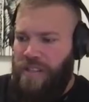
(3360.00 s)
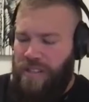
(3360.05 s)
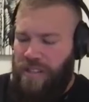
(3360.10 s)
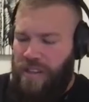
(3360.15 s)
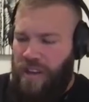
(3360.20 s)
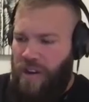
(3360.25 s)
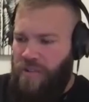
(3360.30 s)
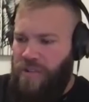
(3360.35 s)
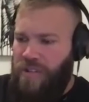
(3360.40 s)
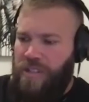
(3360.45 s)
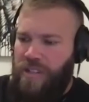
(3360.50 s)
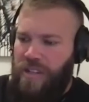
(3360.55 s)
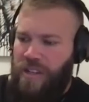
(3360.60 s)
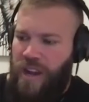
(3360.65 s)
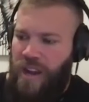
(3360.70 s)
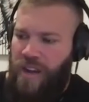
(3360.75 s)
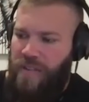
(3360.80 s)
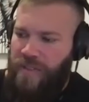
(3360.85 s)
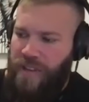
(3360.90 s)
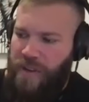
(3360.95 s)
coach.
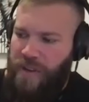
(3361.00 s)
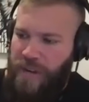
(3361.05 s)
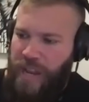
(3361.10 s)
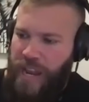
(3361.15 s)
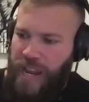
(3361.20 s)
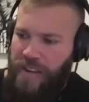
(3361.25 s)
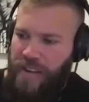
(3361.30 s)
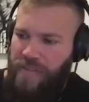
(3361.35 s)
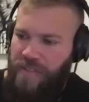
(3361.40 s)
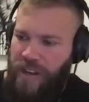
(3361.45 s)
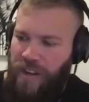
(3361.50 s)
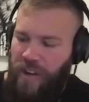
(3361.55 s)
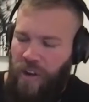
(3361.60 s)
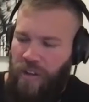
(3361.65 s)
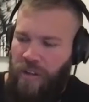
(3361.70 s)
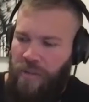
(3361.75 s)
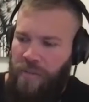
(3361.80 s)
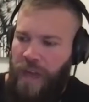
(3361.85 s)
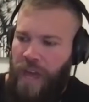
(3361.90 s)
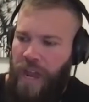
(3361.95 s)
You would hate if I
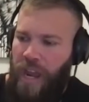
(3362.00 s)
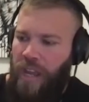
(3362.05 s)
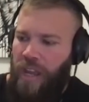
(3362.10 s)
called him that.